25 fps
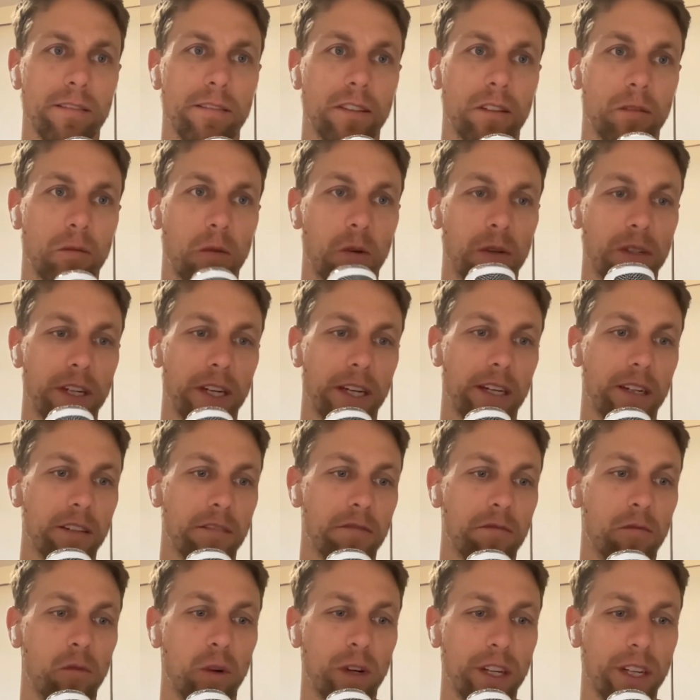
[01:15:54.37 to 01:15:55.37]
It won't take us
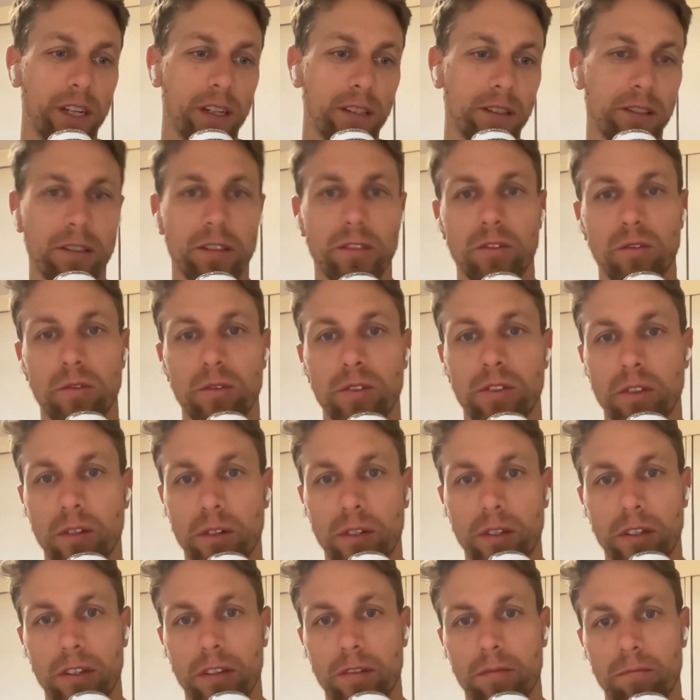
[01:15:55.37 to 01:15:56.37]
4 years to do so.
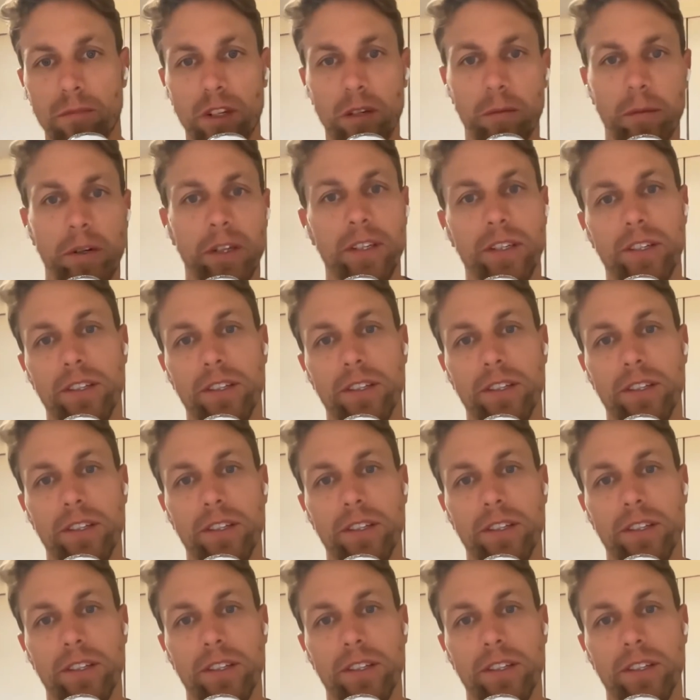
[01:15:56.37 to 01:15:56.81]
You can pretty much